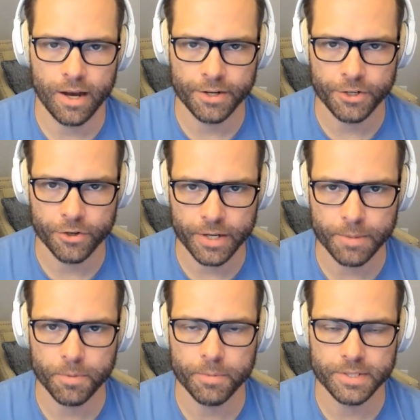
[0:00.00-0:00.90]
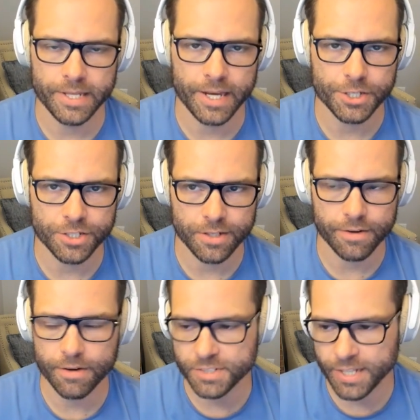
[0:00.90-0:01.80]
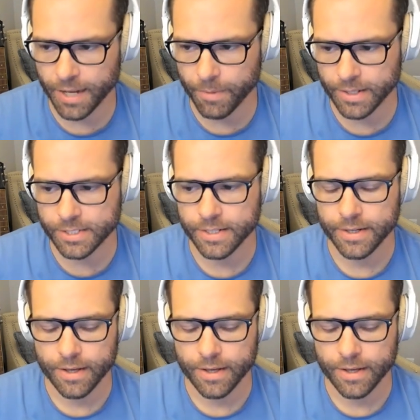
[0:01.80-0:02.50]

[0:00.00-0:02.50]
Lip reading: on your implementation of Segment.